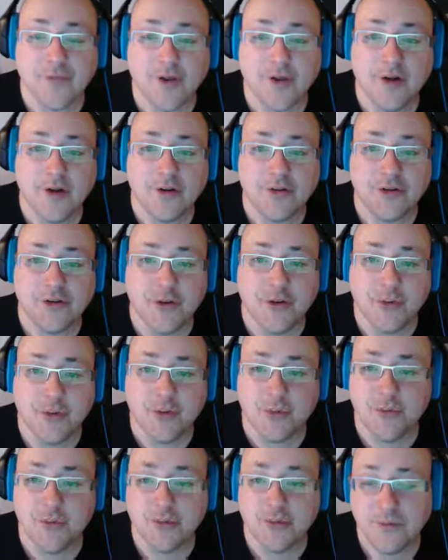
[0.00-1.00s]

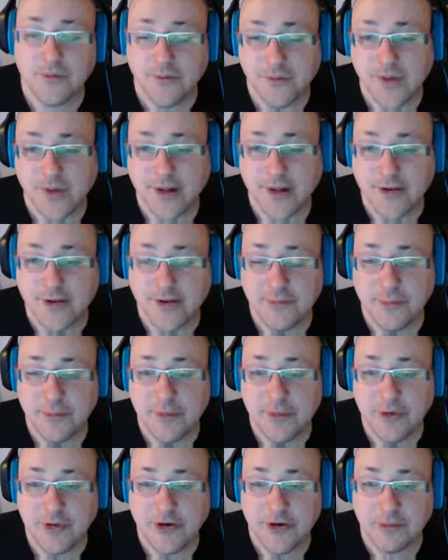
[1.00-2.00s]
So, like these
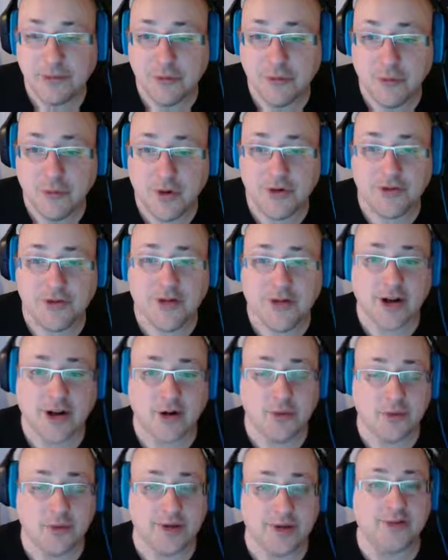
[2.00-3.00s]
abilities with 1 second
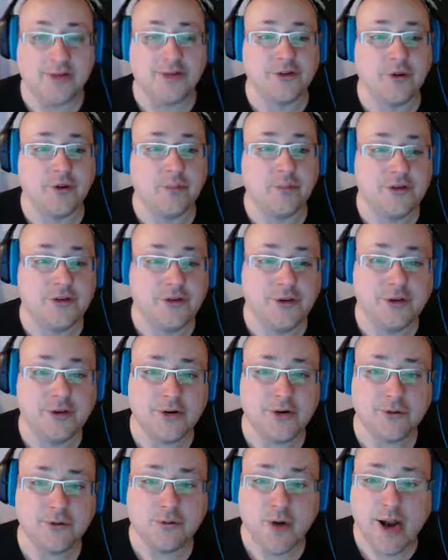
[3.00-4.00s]
cooldown. So
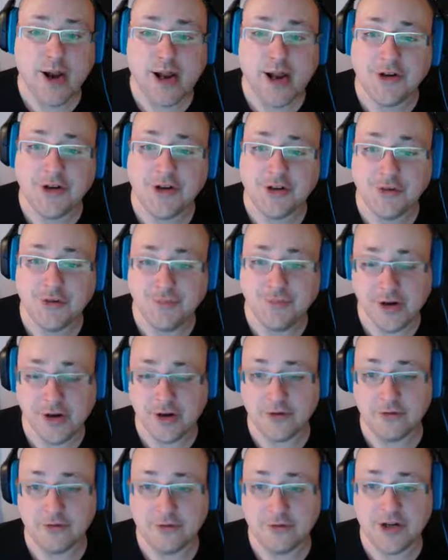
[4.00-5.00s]
Berserker's Rage
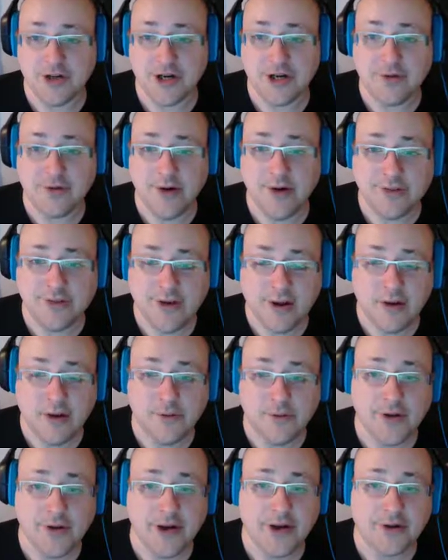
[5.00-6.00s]
regenerates
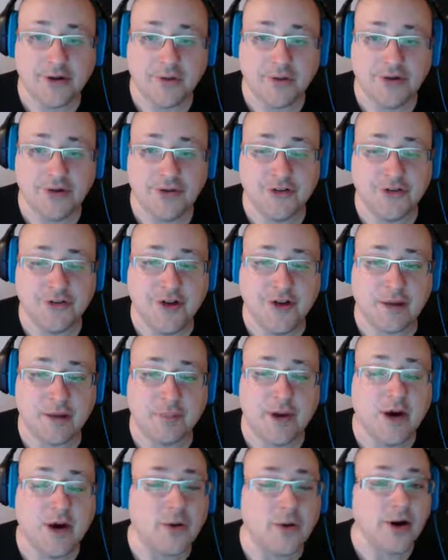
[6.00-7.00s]
health and increases attack
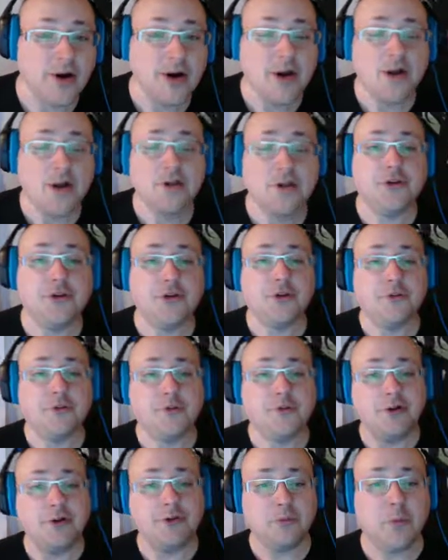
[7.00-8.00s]
power. So the
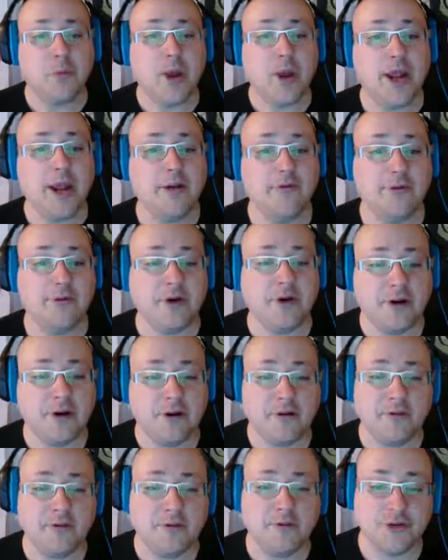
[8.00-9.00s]
first wave
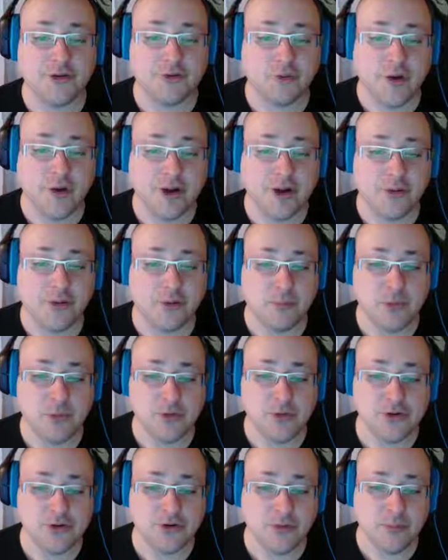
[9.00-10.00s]
of just regular
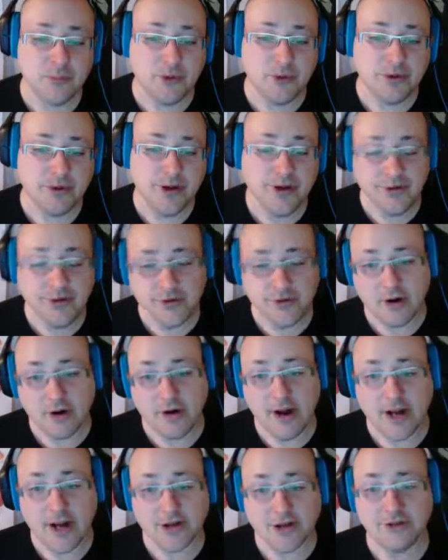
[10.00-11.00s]
booster abilities are
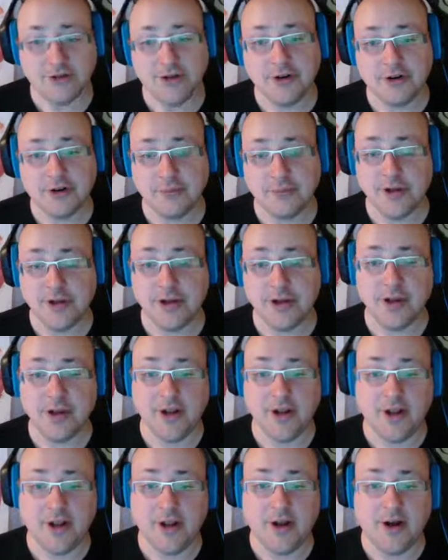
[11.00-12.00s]
actually going to be
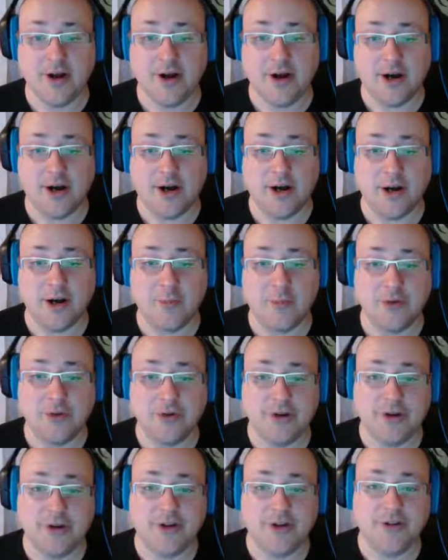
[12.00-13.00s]

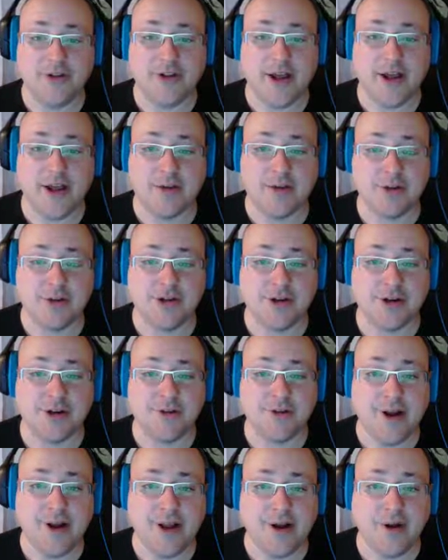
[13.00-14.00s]
abilities that
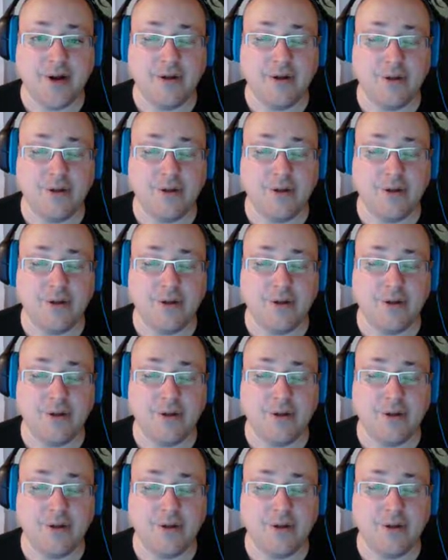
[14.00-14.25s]
regenerate health